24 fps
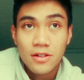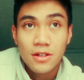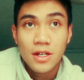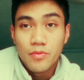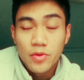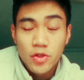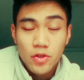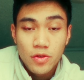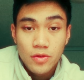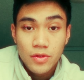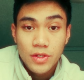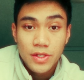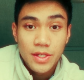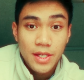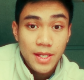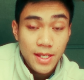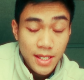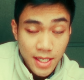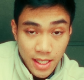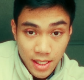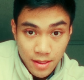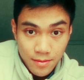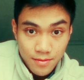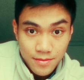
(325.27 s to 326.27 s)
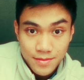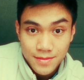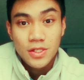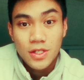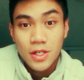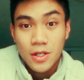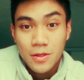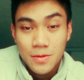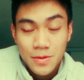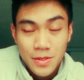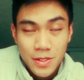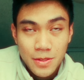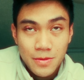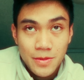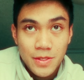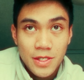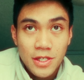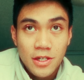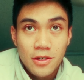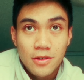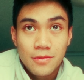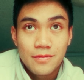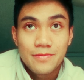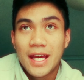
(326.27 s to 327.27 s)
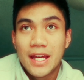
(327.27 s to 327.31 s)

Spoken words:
the mood, the scene of your video.